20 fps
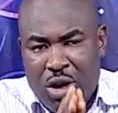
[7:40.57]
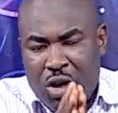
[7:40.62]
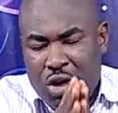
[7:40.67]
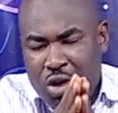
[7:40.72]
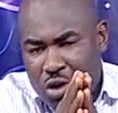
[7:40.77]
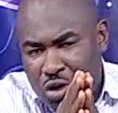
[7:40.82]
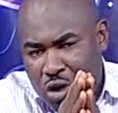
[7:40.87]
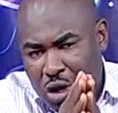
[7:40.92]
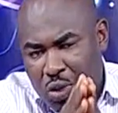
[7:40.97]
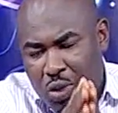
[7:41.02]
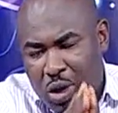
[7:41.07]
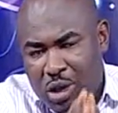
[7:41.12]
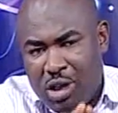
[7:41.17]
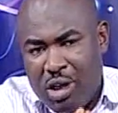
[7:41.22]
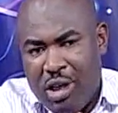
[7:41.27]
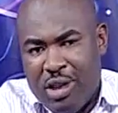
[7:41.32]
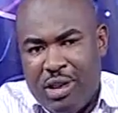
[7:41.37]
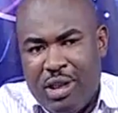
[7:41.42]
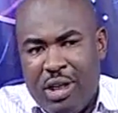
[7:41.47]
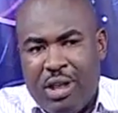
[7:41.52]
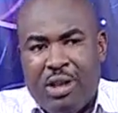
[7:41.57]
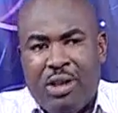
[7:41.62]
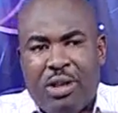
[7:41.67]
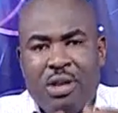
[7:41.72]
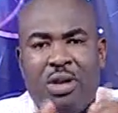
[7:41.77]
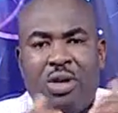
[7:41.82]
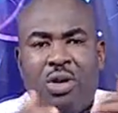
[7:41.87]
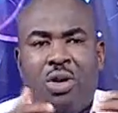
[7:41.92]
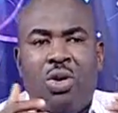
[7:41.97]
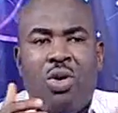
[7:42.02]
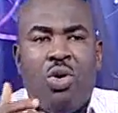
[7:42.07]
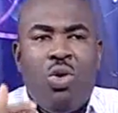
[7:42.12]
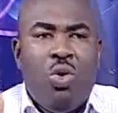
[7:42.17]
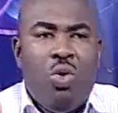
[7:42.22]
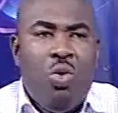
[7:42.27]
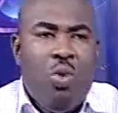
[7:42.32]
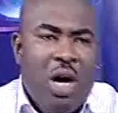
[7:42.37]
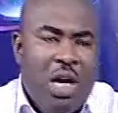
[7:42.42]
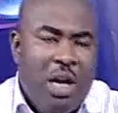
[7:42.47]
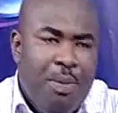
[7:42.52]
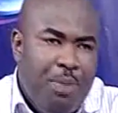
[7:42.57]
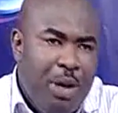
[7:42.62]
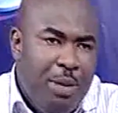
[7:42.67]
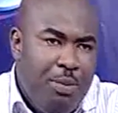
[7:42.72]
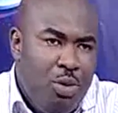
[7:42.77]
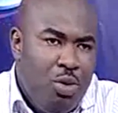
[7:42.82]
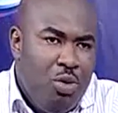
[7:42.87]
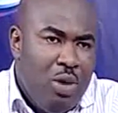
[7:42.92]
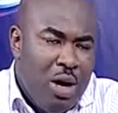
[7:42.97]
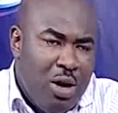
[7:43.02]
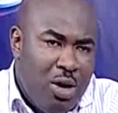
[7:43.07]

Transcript: So the question is this: who are the people you are